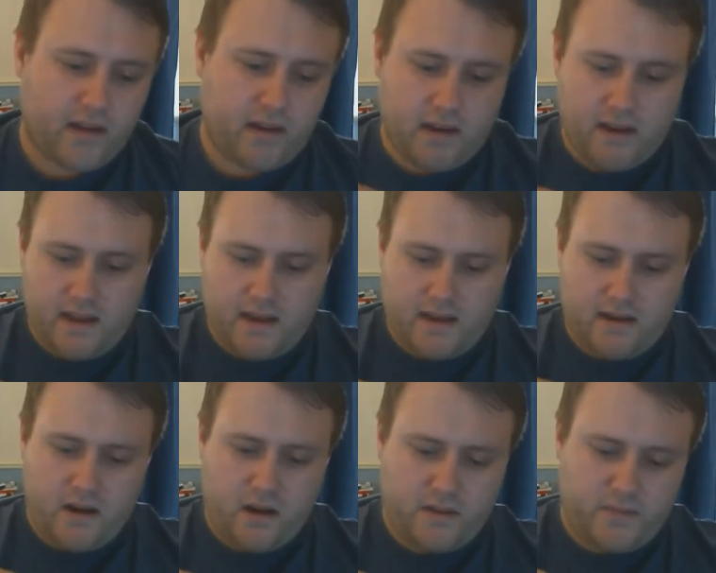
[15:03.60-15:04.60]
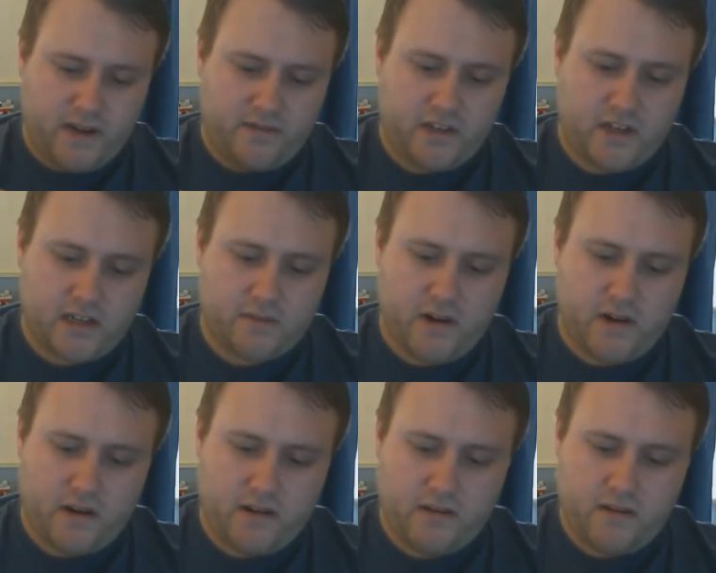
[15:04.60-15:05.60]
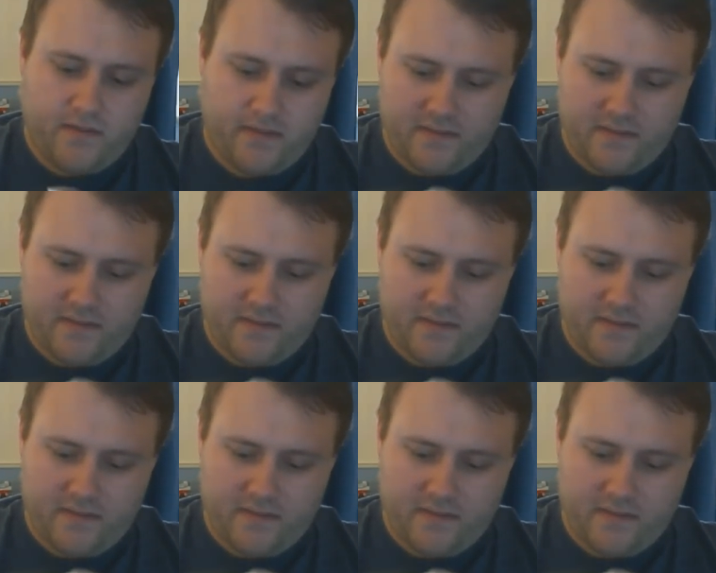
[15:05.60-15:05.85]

uh, nice bit of adjustment on them.